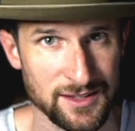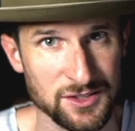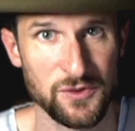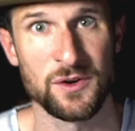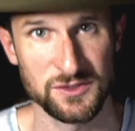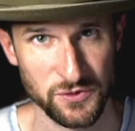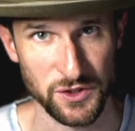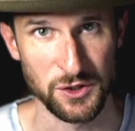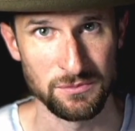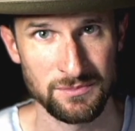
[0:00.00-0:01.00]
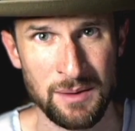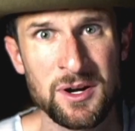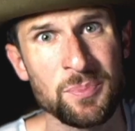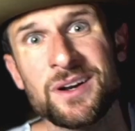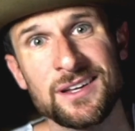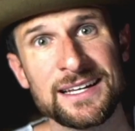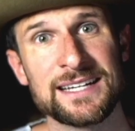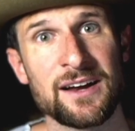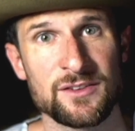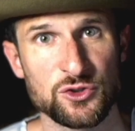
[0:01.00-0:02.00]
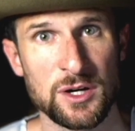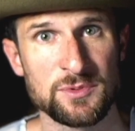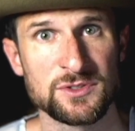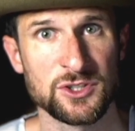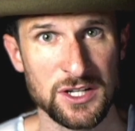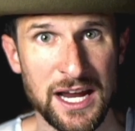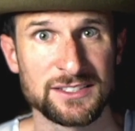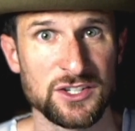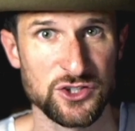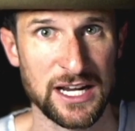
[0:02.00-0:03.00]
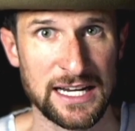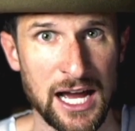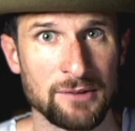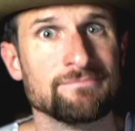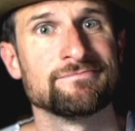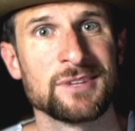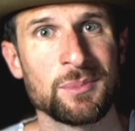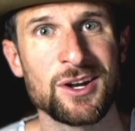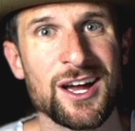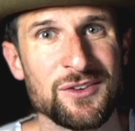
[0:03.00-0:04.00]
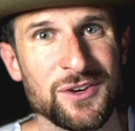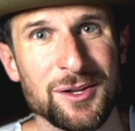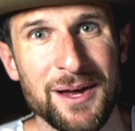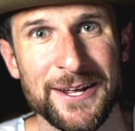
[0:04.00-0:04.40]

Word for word: this phone is for you. I'm gonna put a link down in the description so you guys can check it out. Let me know how you feel about